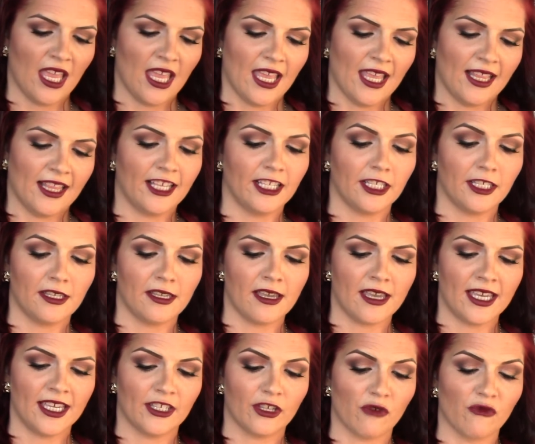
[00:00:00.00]
this
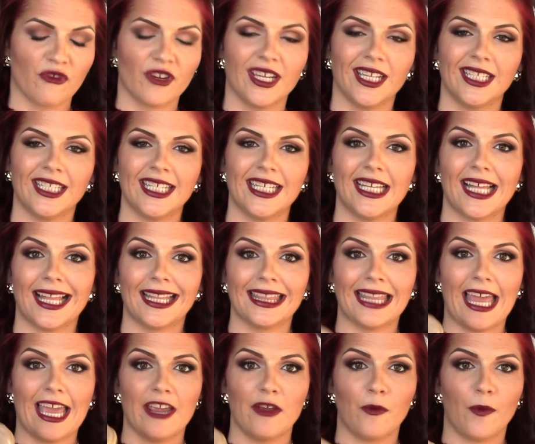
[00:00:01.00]
is a really
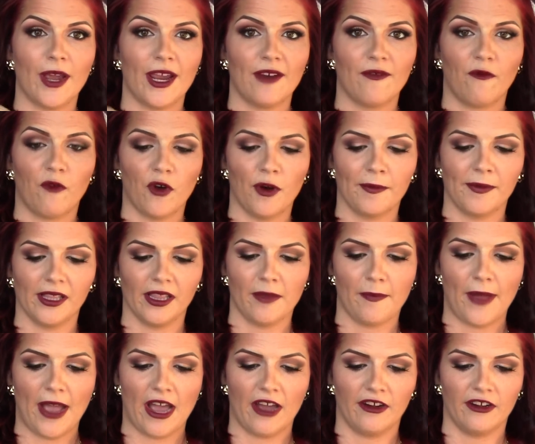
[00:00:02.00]
lightweight
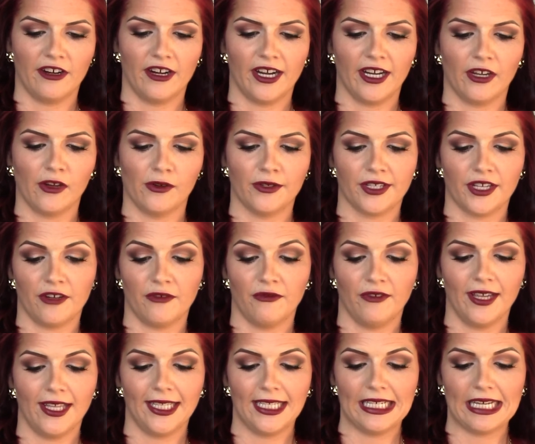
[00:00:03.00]
formula powder. It goes on
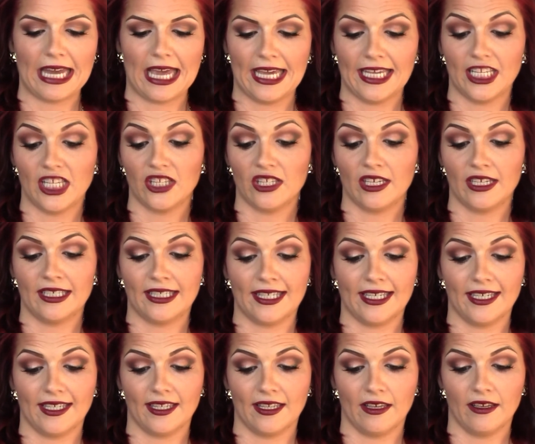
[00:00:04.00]
really nice. It
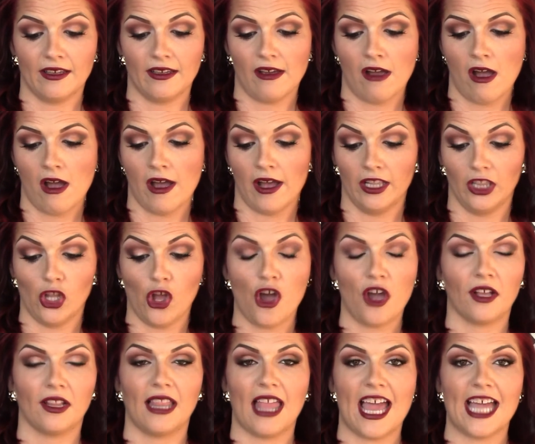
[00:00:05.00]
says
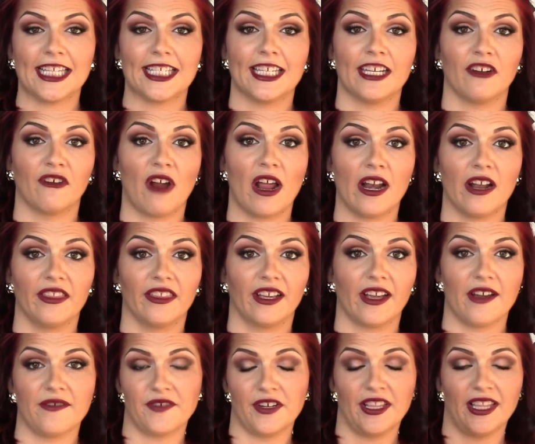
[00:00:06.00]
long lasting right on the
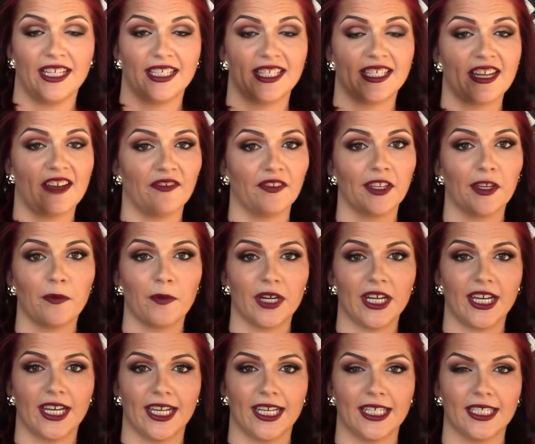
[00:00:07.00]
cover, and that's definitely what
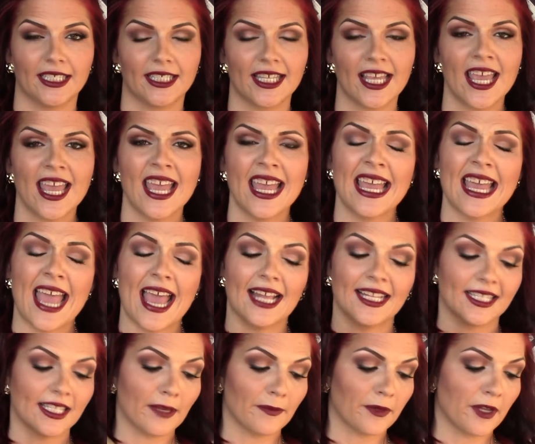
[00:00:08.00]
it is.
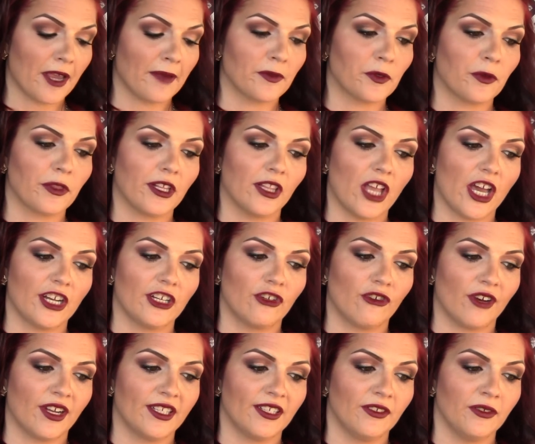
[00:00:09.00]
And sometimes with a lot of
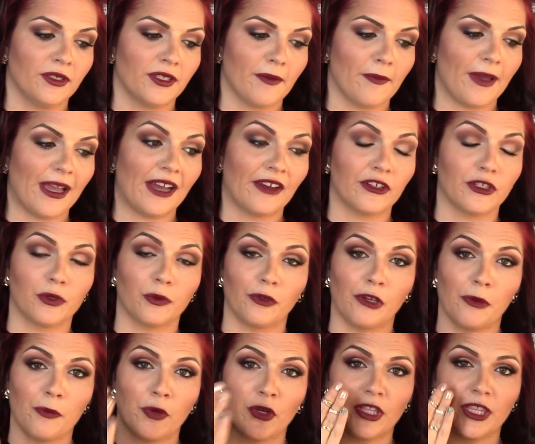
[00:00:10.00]
translucent powders, when
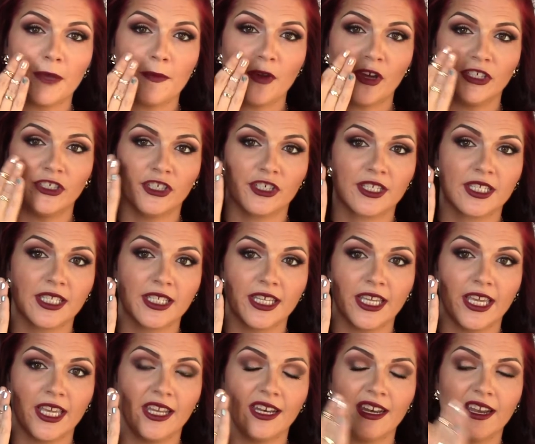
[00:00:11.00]
you put them on your
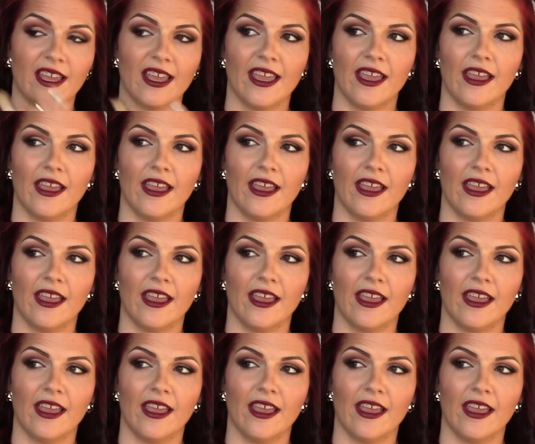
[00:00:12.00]
skin